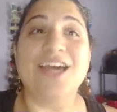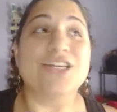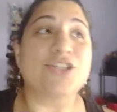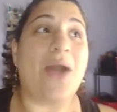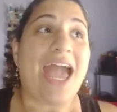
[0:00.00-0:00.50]

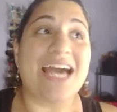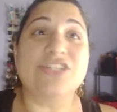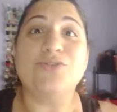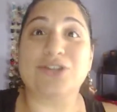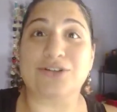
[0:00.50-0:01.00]
So
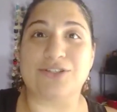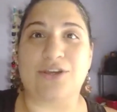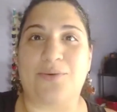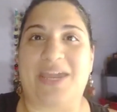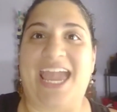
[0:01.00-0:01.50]
as you start
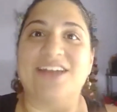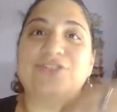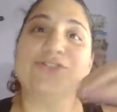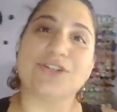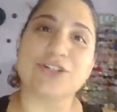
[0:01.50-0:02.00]
sewing, as
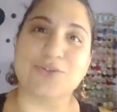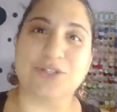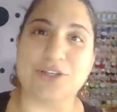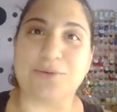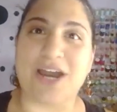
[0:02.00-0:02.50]
you start
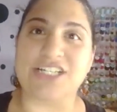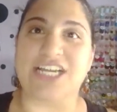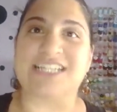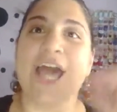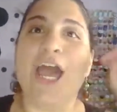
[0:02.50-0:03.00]
doing your
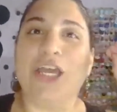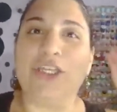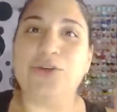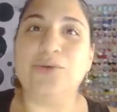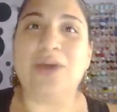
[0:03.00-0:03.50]
projects,
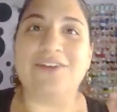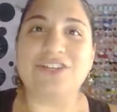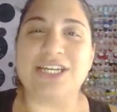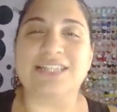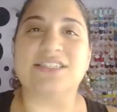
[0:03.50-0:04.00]
you have a
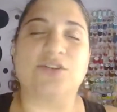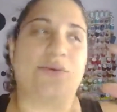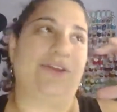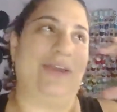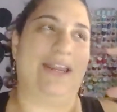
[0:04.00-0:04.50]
chance to,
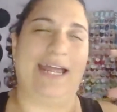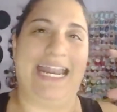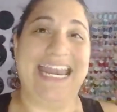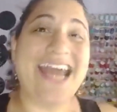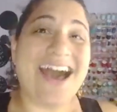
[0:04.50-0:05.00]
when you get
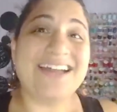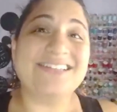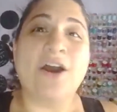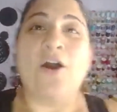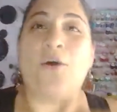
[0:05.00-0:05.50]
a knot
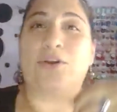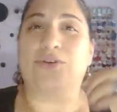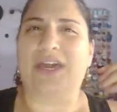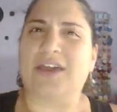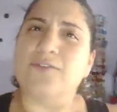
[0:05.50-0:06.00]
or you
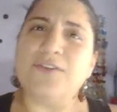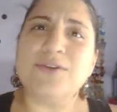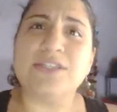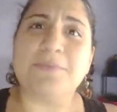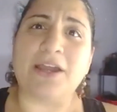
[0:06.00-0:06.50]
get
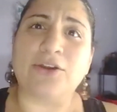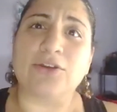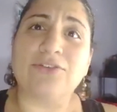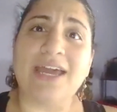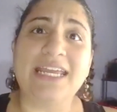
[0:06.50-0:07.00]
confused about your
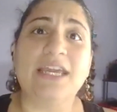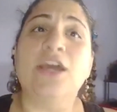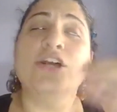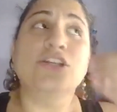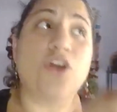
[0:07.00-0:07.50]
threading,
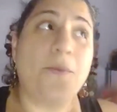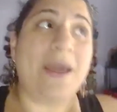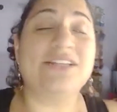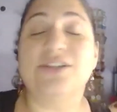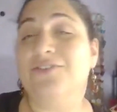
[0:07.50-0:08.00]
go
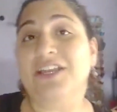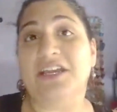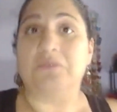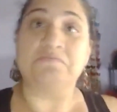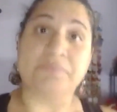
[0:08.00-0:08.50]
back to your
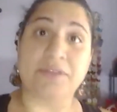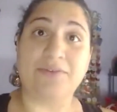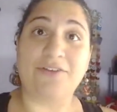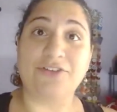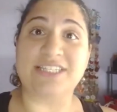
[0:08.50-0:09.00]
video and
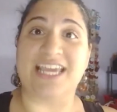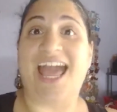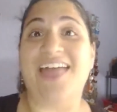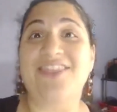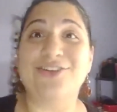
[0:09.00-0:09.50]
reference it,
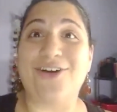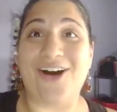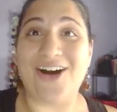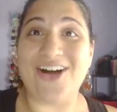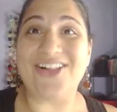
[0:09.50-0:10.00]
and then you're
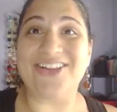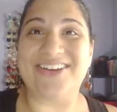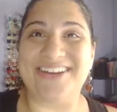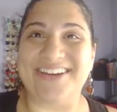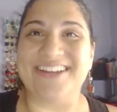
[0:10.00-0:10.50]
all
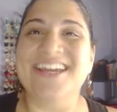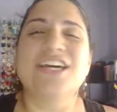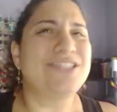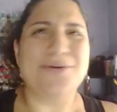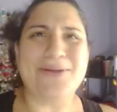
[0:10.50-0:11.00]
good.
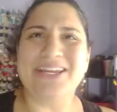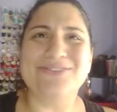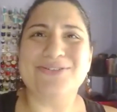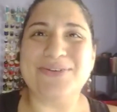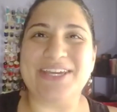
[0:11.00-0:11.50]
So what are
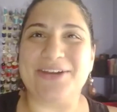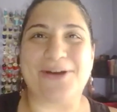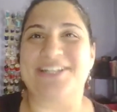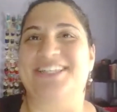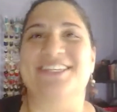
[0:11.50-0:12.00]
you doing here
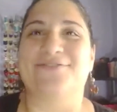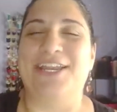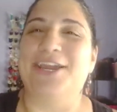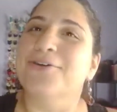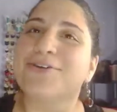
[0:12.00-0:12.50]
watching this
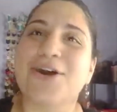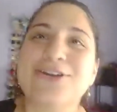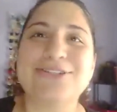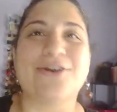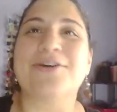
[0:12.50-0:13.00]
video? Go
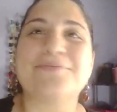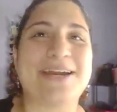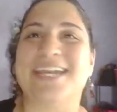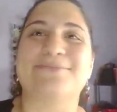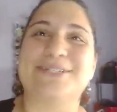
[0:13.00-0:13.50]
to
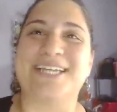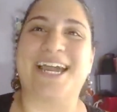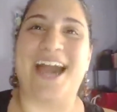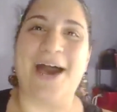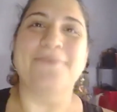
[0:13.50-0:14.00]

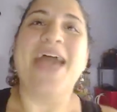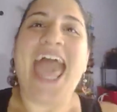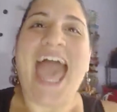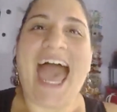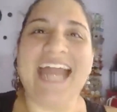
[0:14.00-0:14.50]
sewingbyamber.com
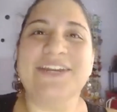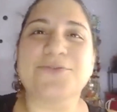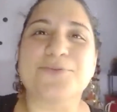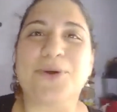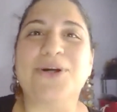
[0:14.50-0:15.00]
and
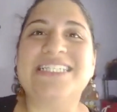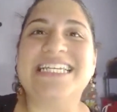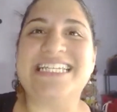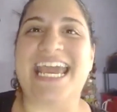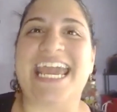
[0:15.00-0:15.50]
enroll
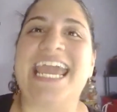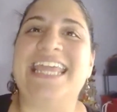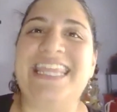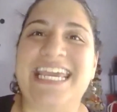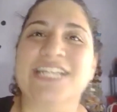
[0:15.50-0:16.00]
today
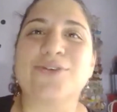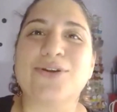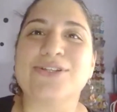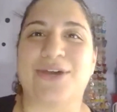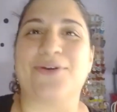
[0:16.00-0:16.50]
in the Intro
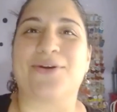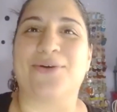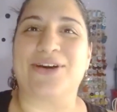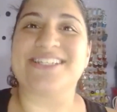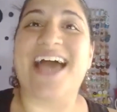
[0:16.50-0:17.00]
to Sewing
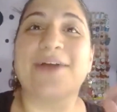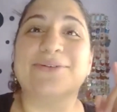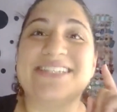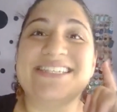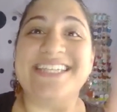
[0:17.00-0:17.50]
course. I
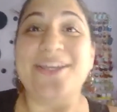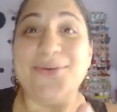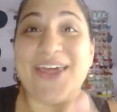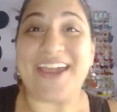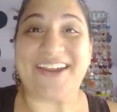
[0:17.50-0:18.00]
will see you
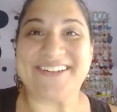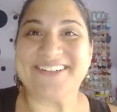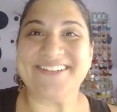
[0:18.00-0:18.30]
there.